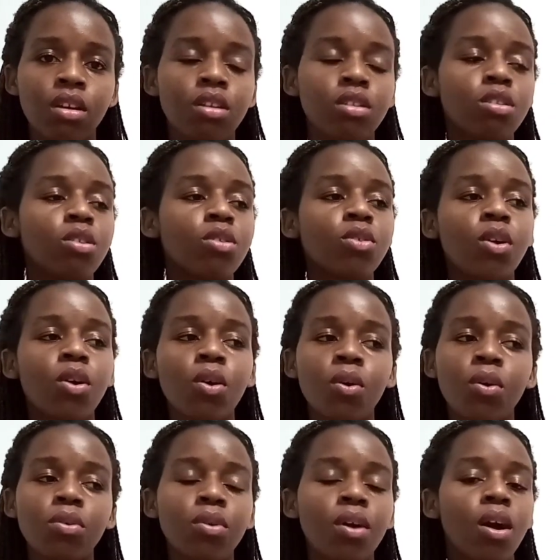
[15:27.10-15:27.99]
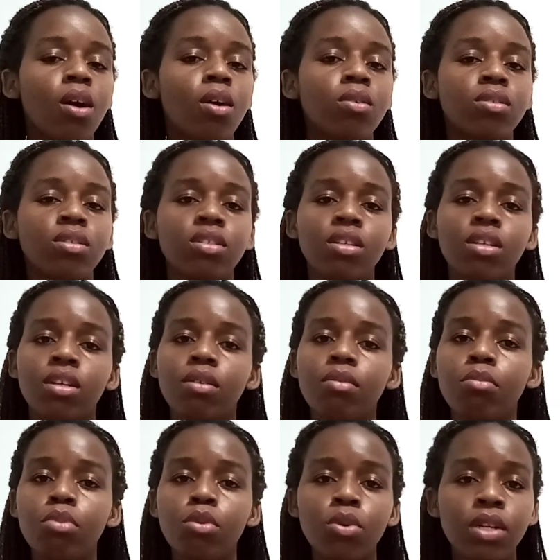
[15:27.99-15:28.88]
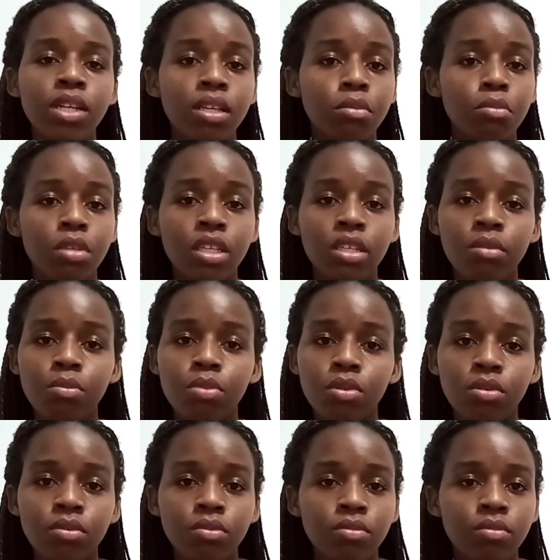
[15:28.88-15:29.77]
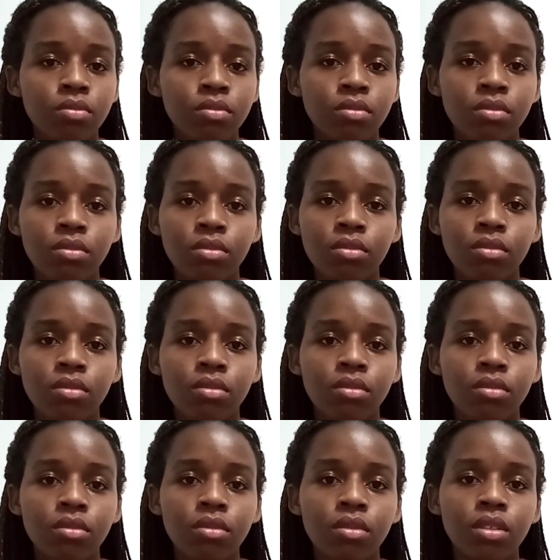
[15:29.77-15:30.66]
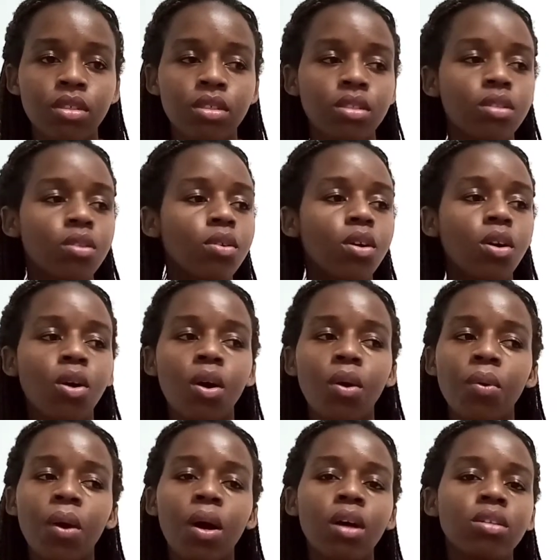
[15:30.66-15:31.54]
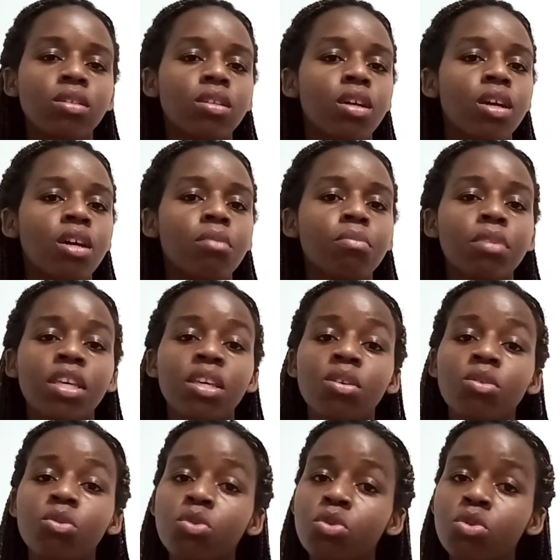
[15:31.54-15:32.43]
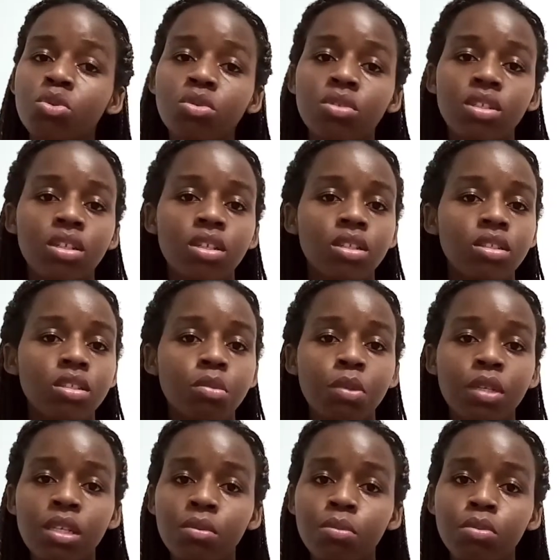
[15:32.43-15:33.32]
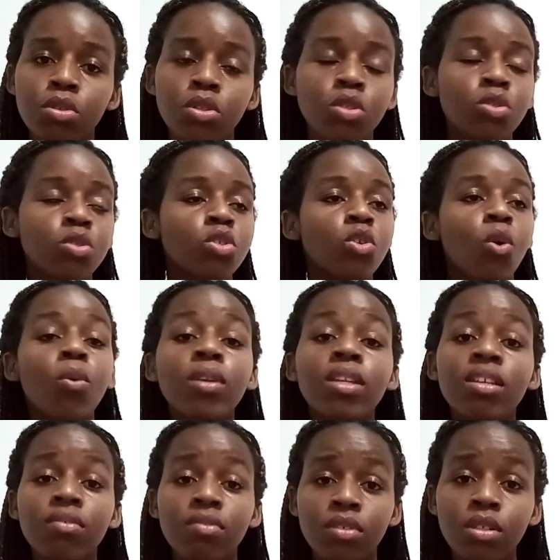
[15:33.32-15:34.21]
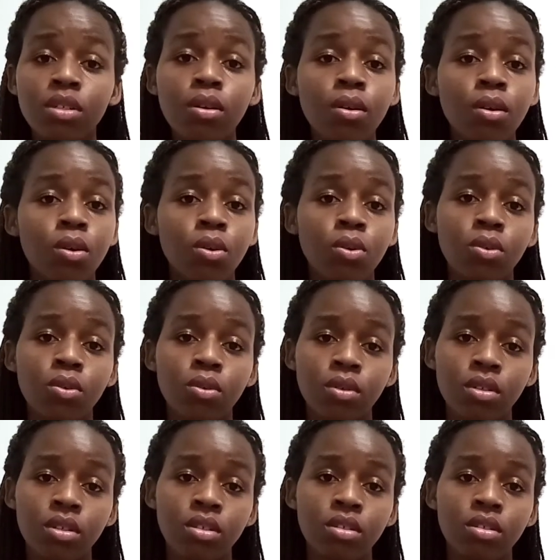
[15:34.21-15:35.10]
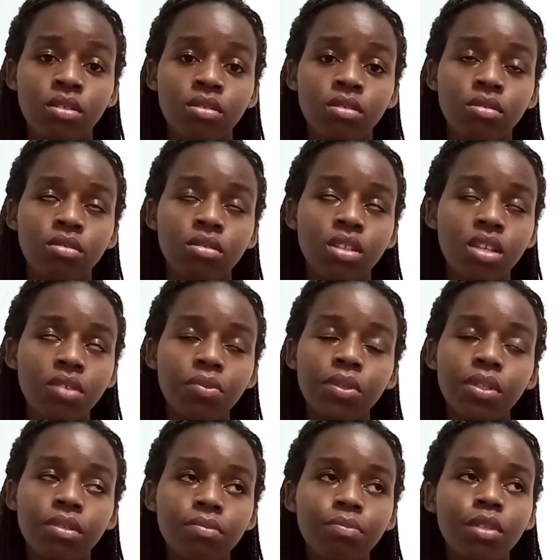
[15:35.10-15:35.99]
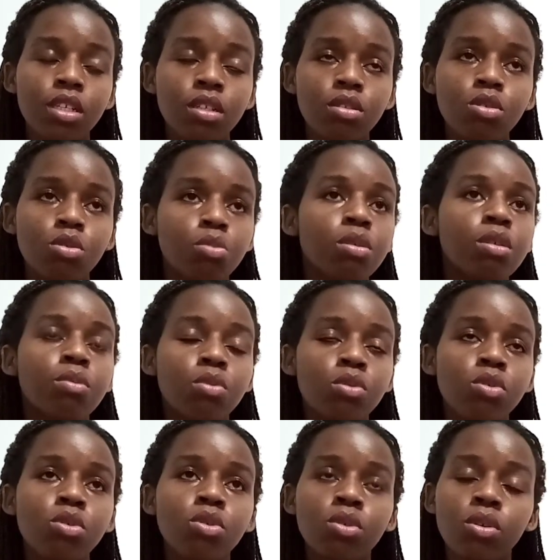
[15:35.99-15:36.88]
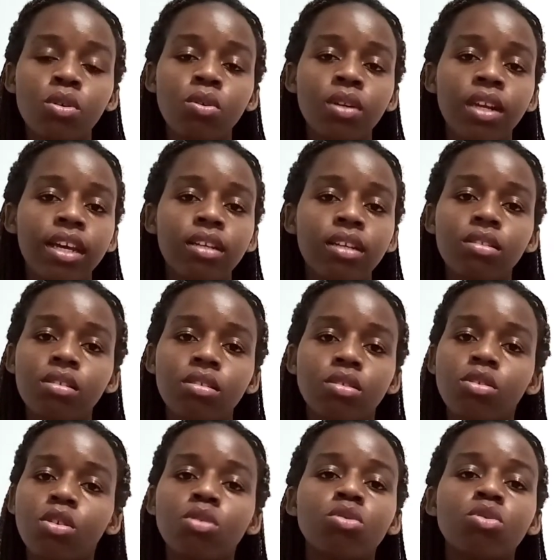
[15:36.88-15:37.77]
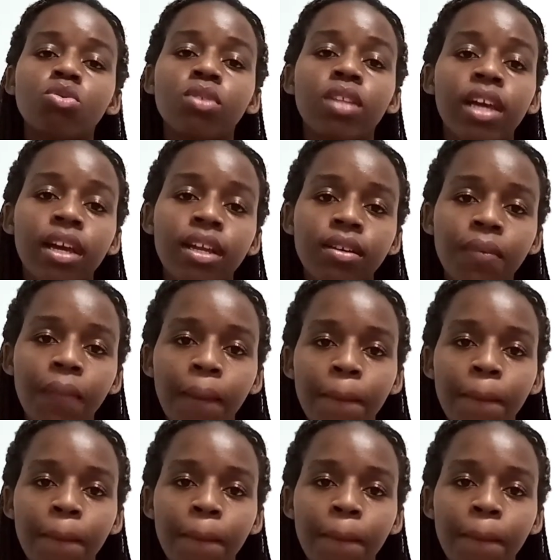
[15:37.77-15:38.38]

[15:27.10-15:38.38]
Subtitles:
Don't go around bullying people. Don't go around being rude to people you don't even know. Even to people you know, like, don't do that.